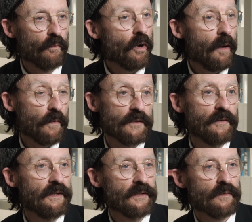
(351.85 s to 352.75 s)
More
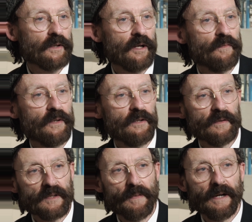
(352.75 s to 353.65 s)
opportunities will come than
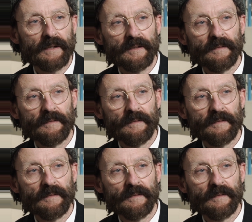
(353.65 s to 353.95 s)
you expect,